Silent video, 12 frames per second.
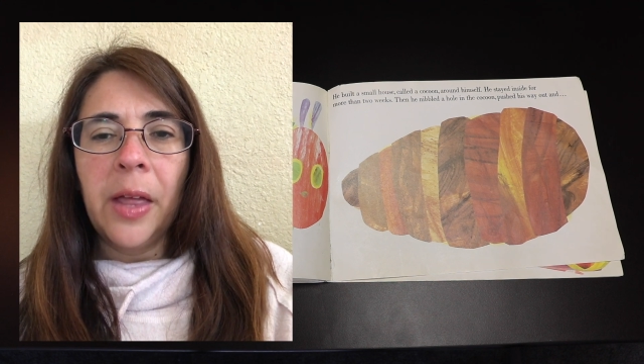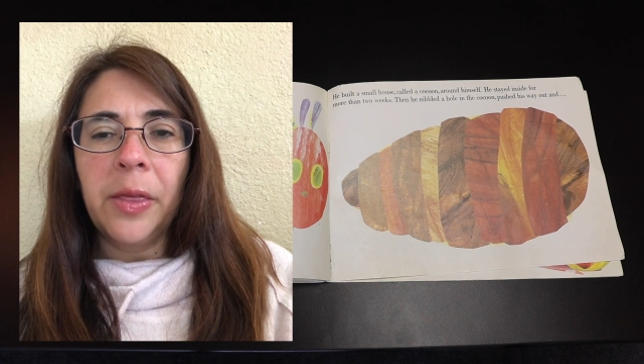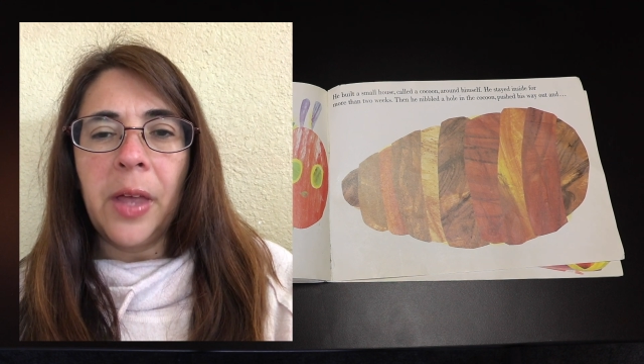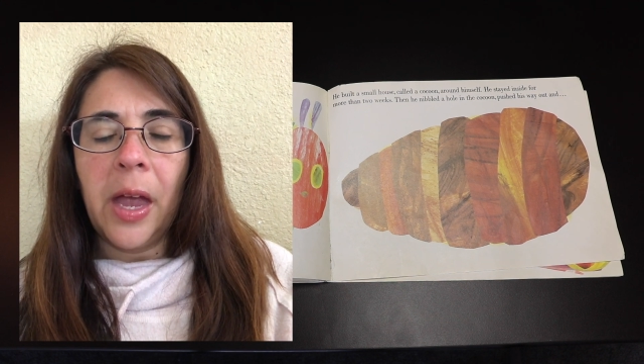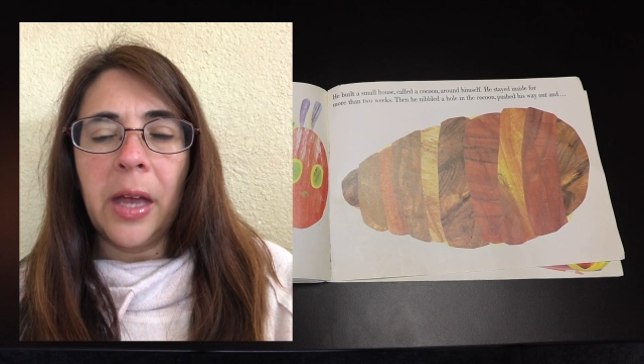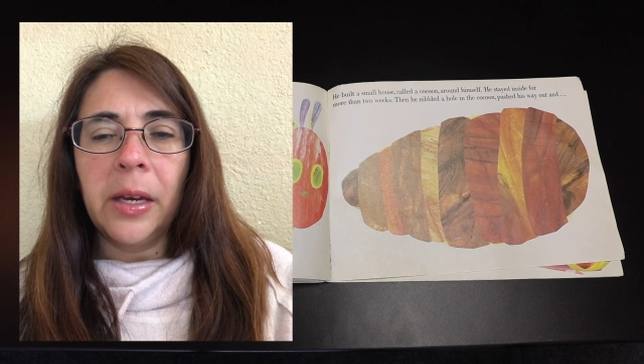
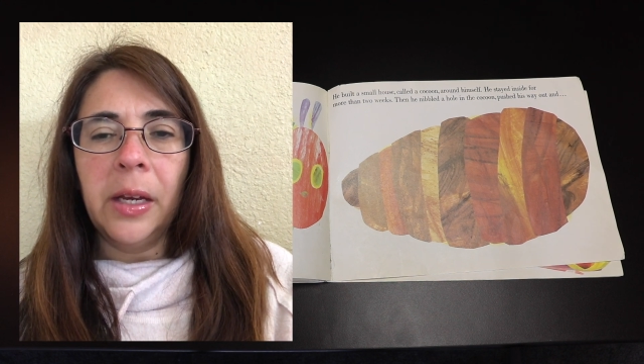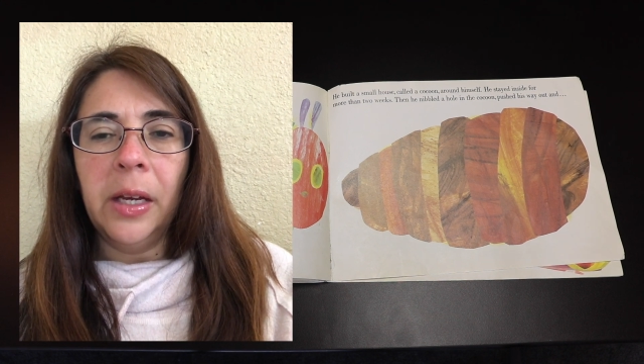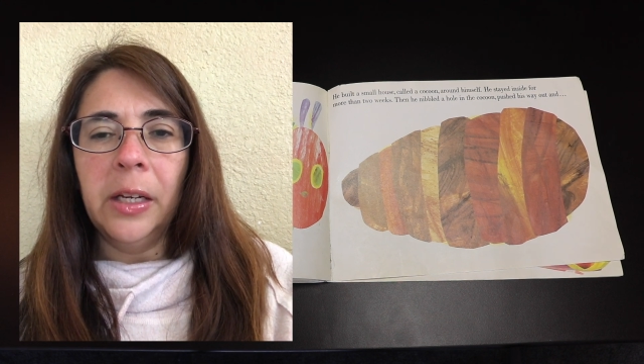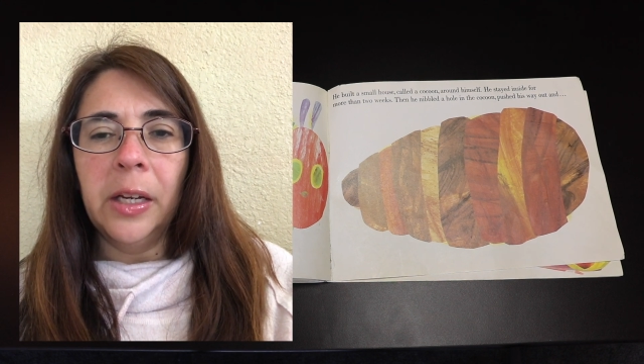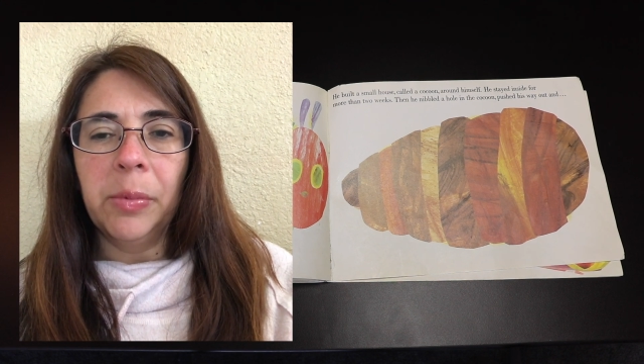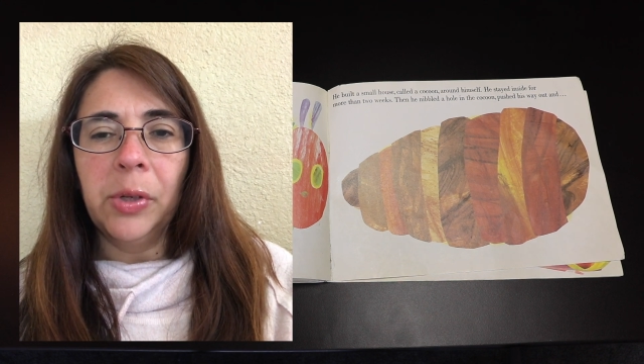Then he
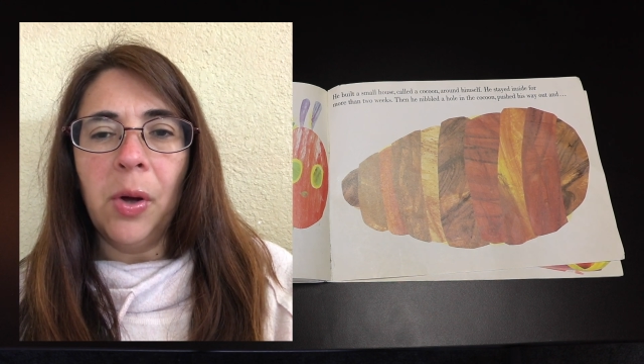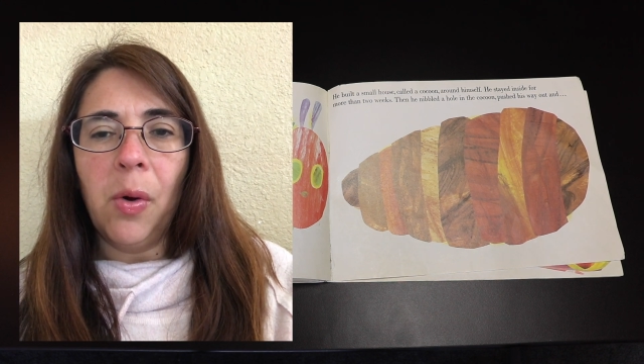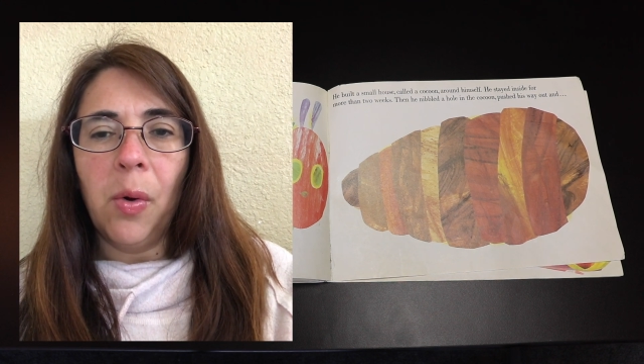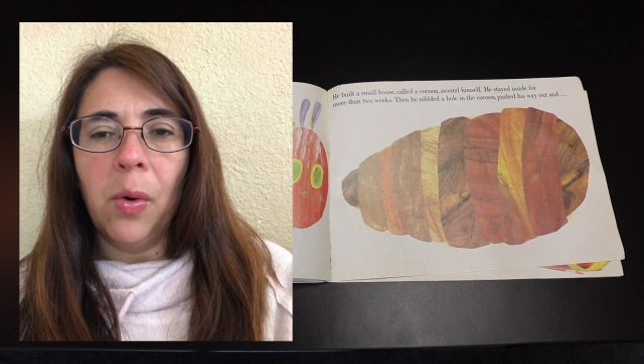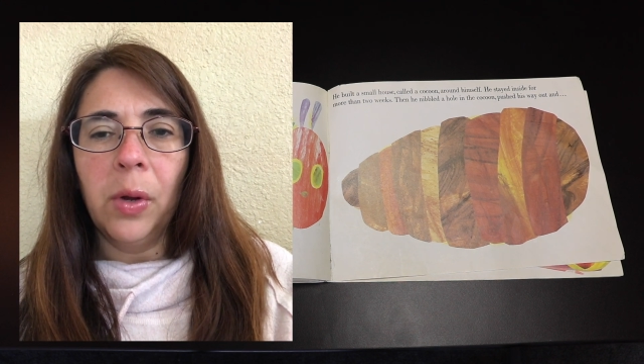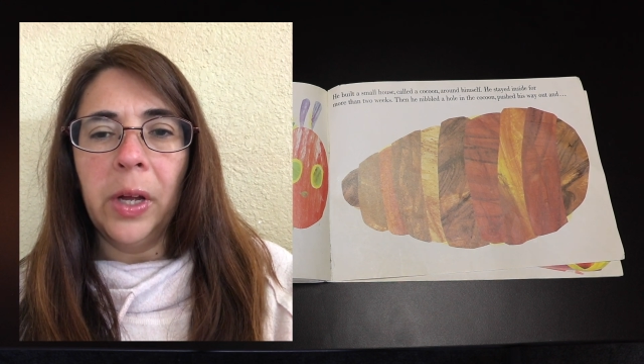nibbled a
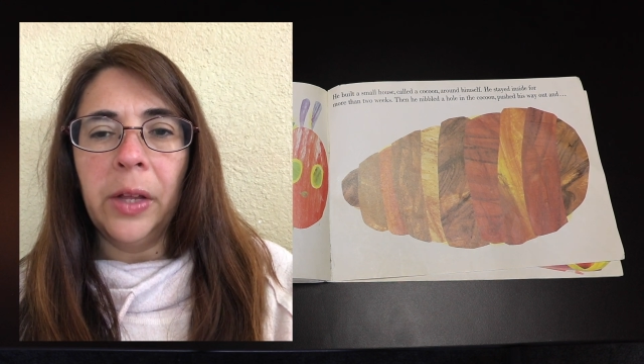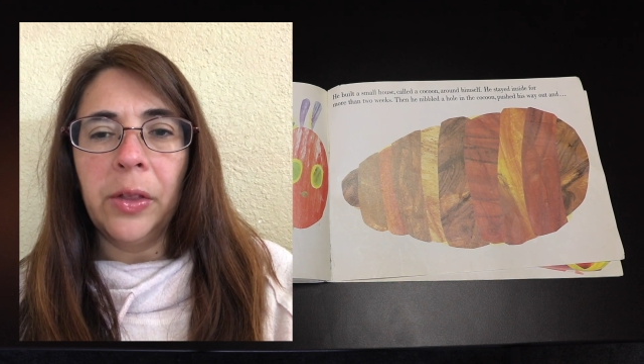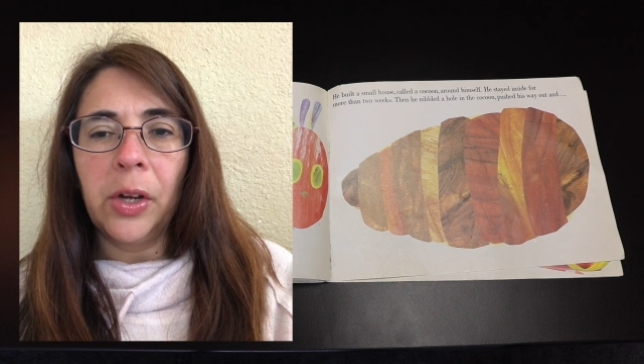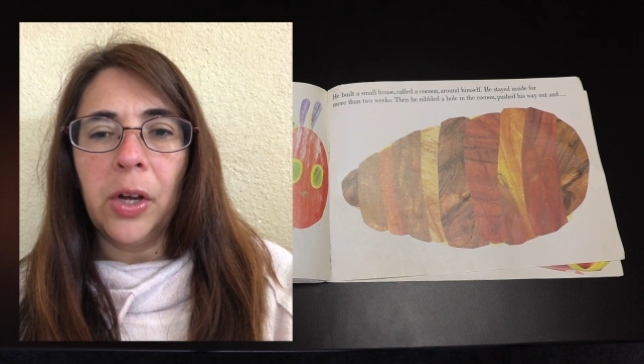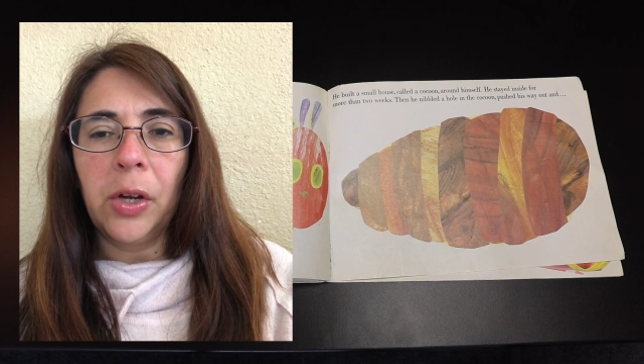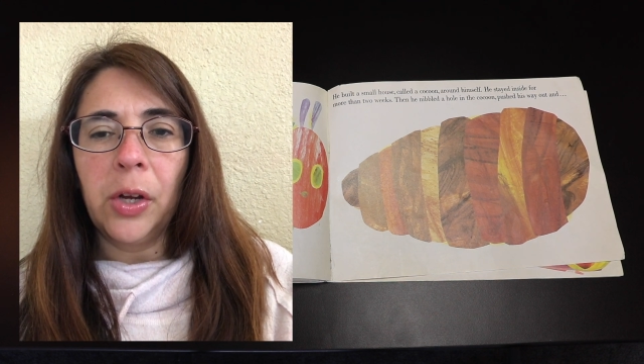hole in the
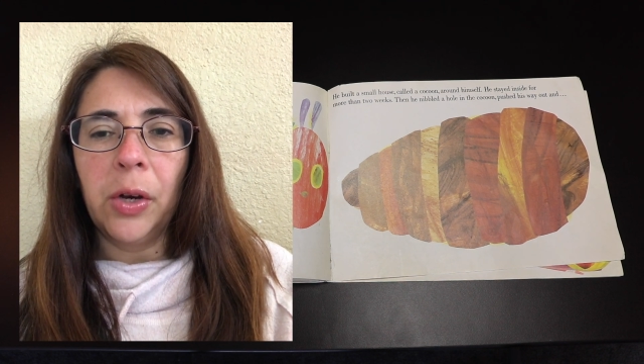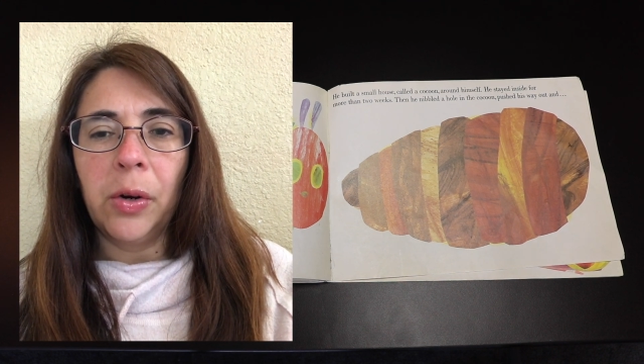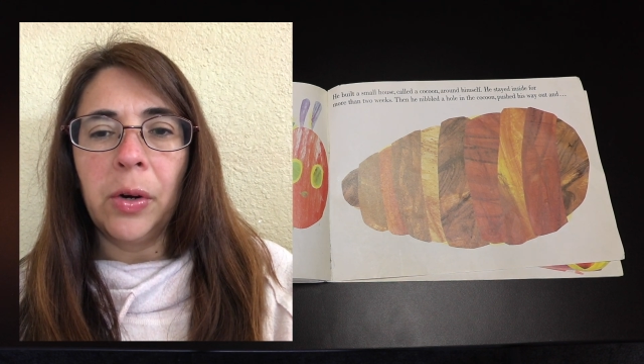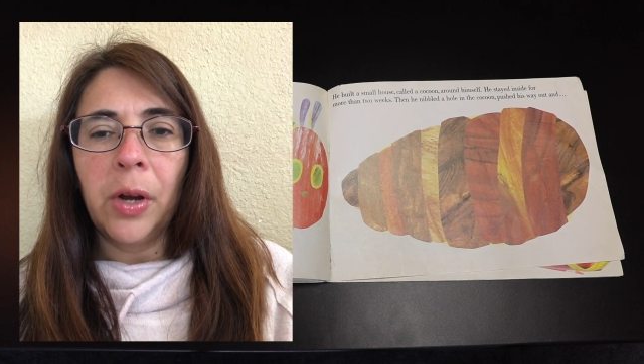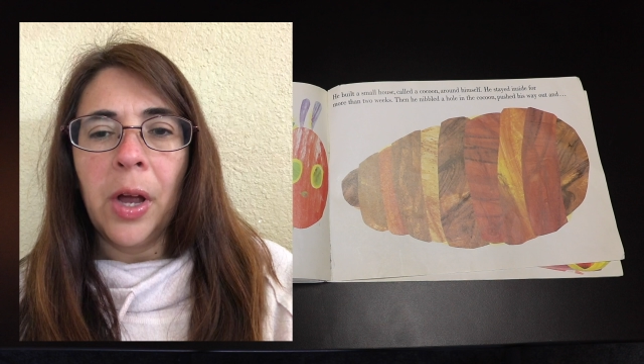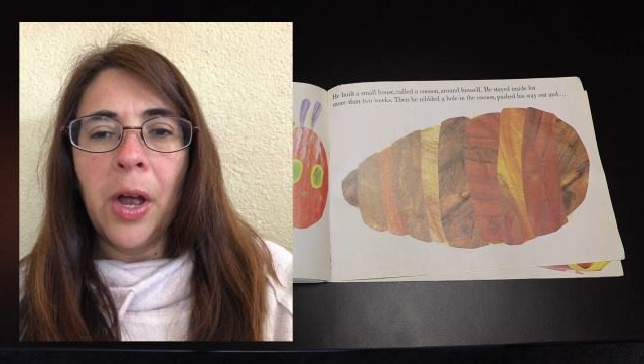
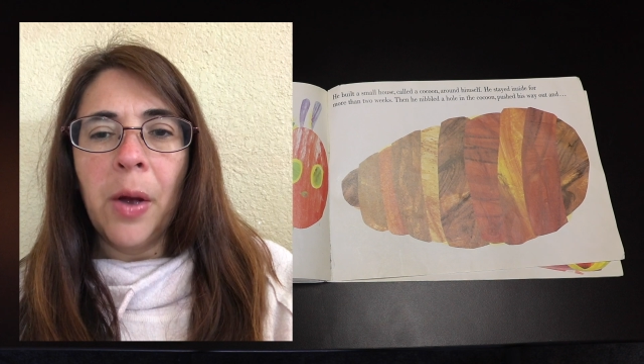cocoon,